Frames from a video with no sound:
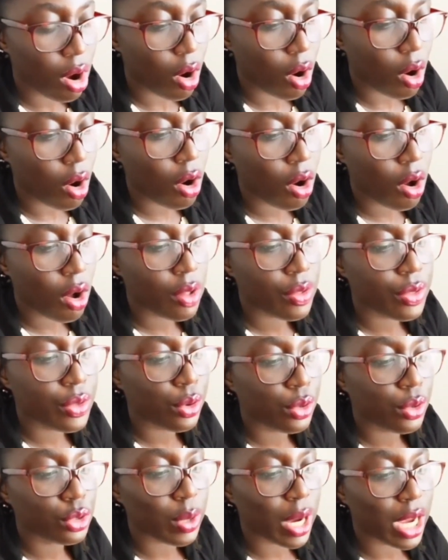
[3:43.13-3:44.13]
all
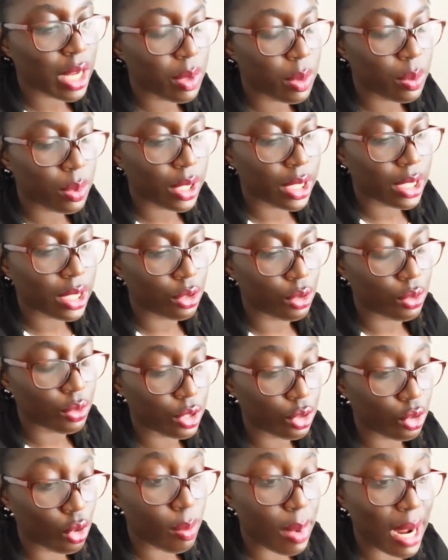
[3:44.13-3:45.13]
those white people can do
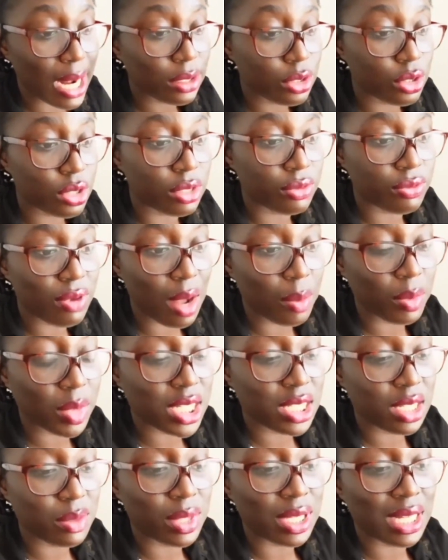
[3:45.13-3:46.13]
is go back to their
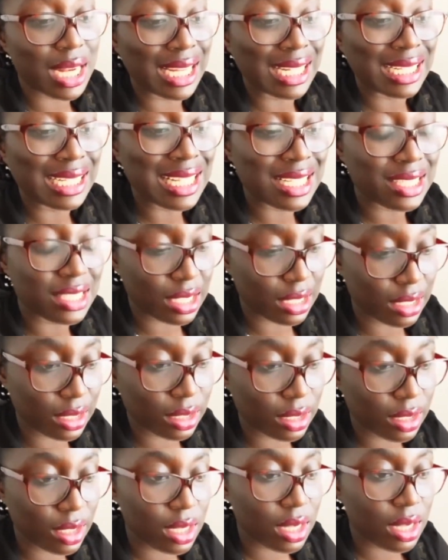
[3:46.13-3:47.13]
families and be like, listen,